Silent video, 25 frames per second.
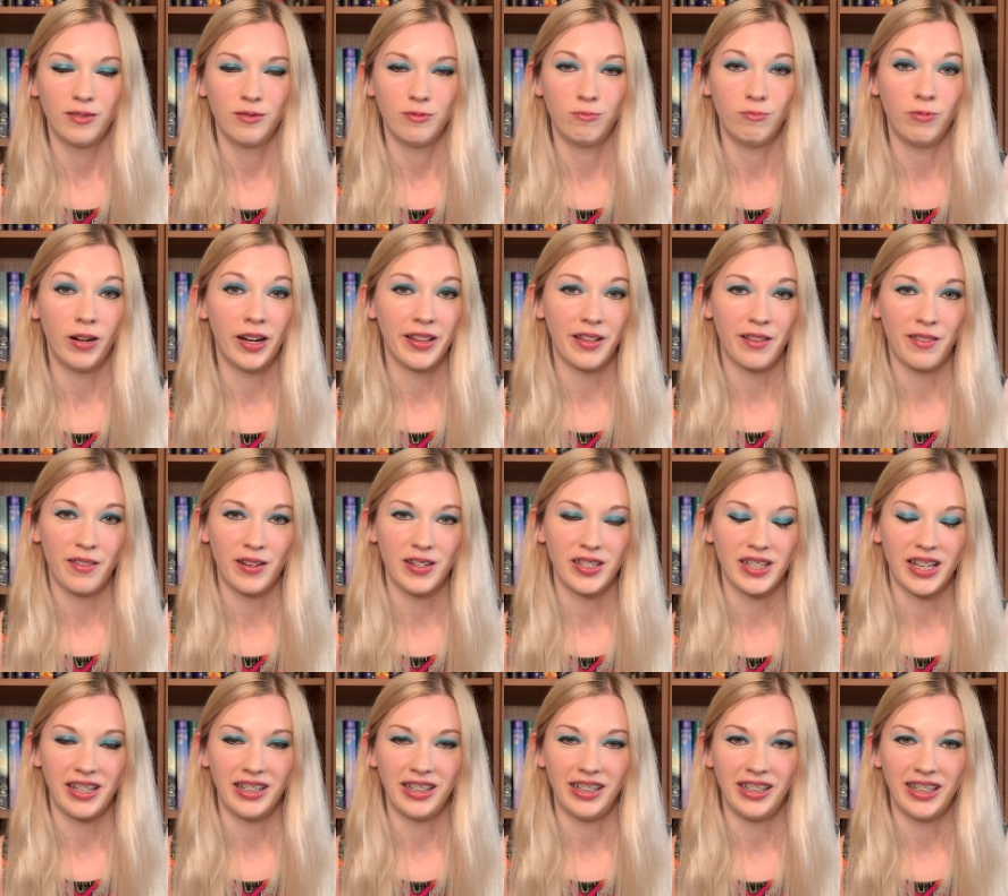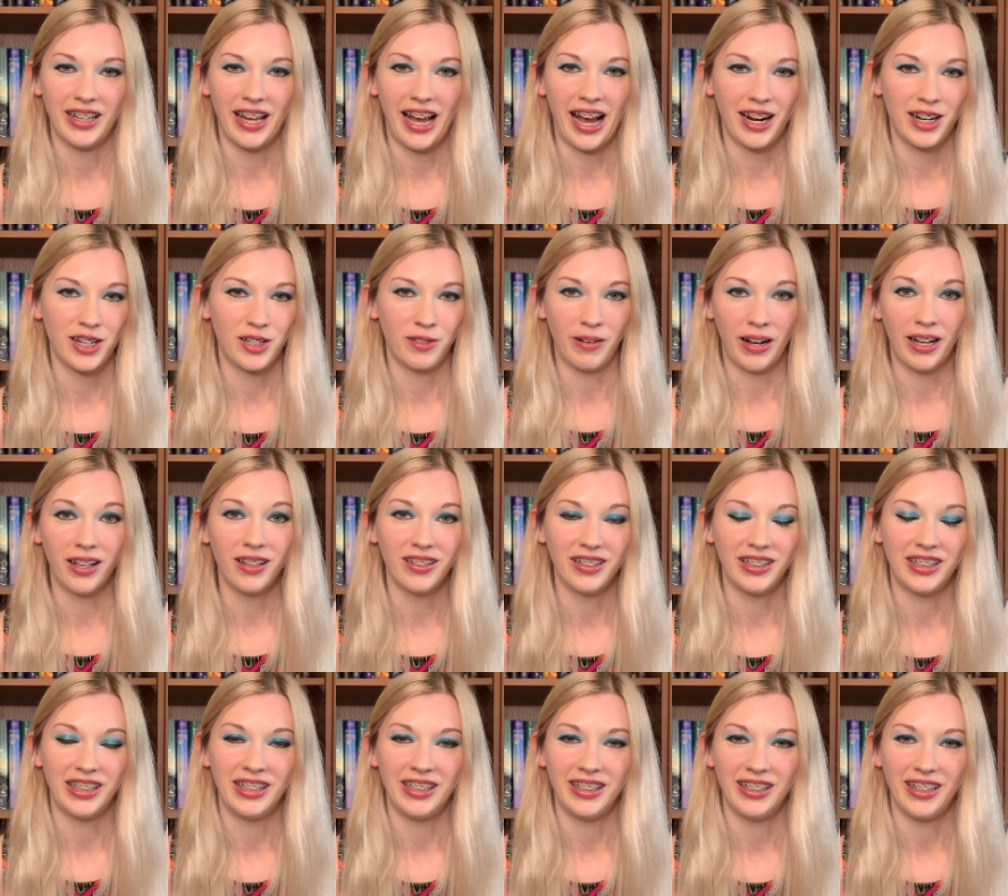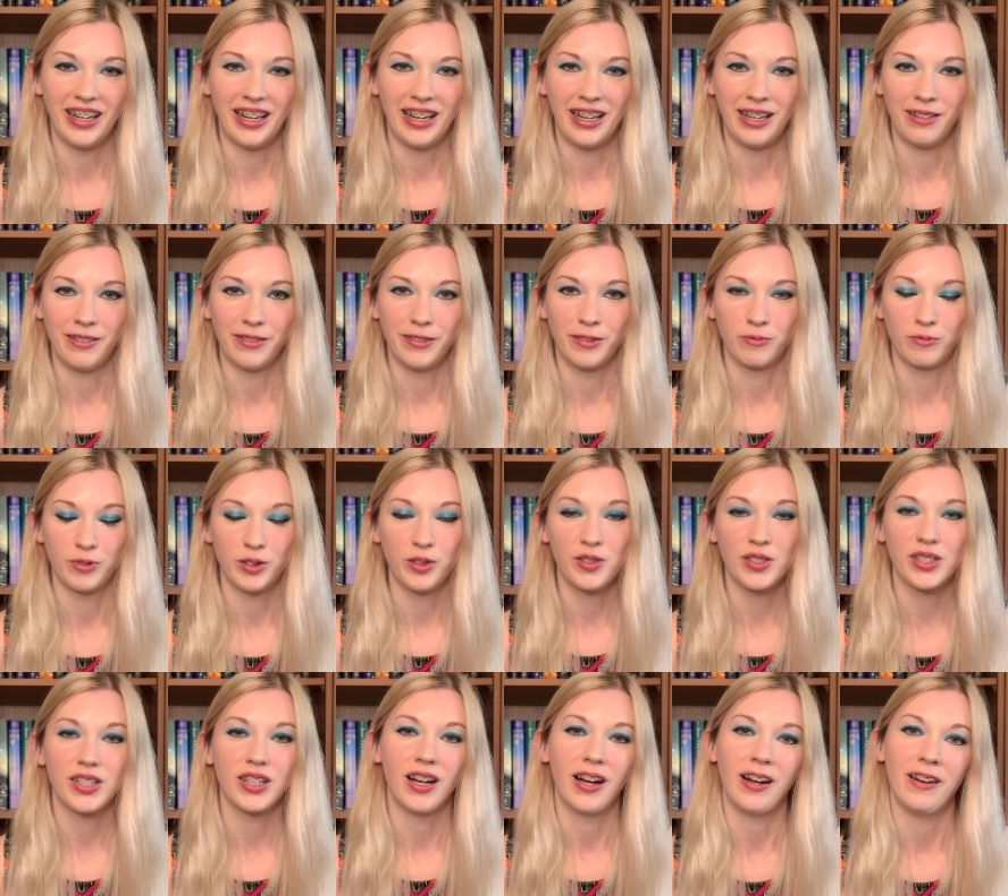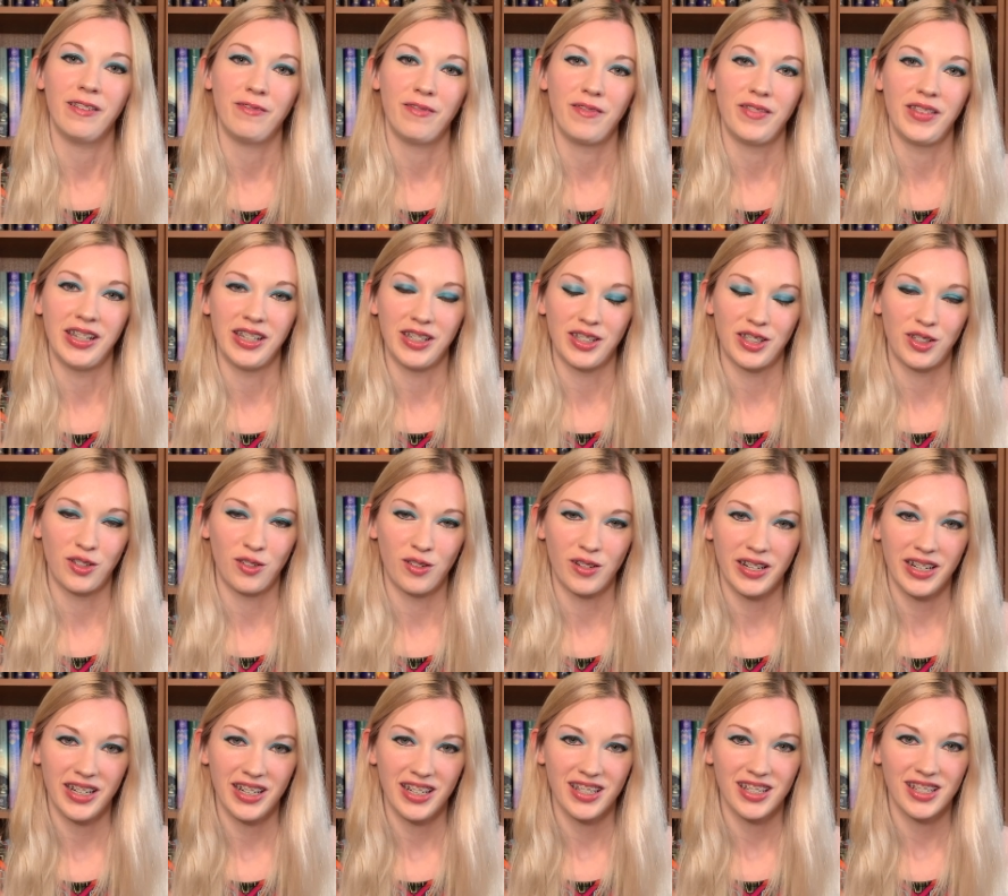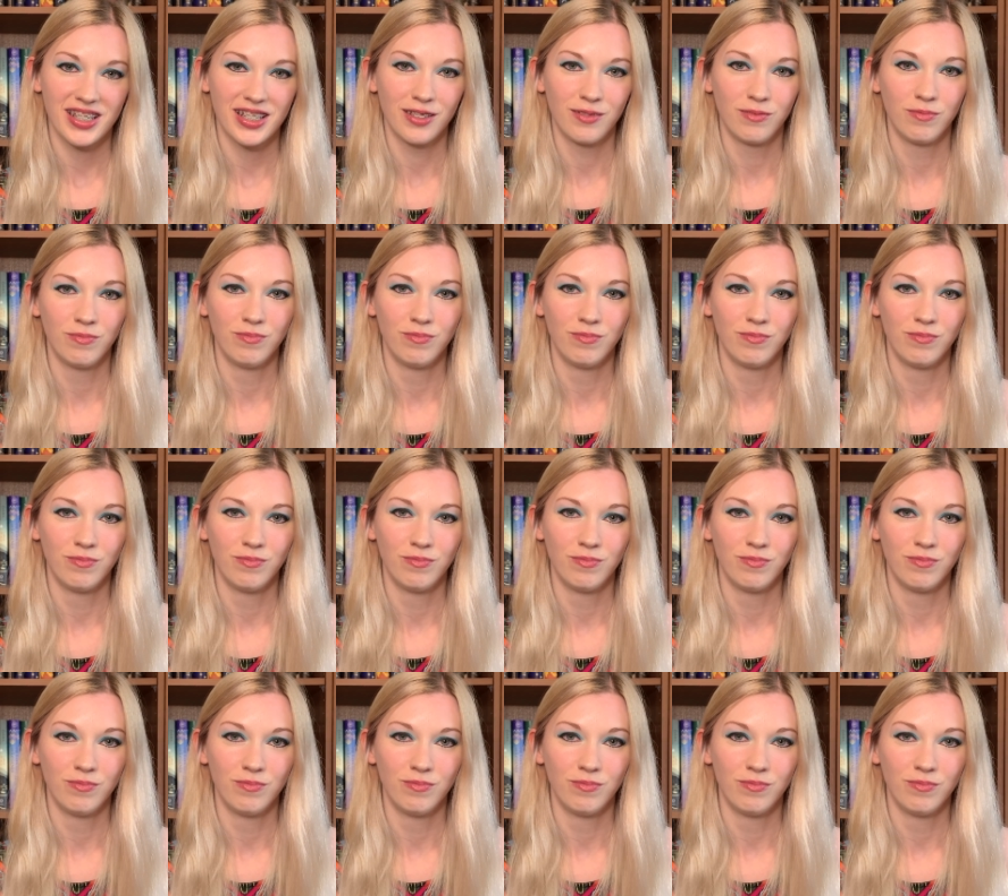whether there's any actuality in the roots of these stories.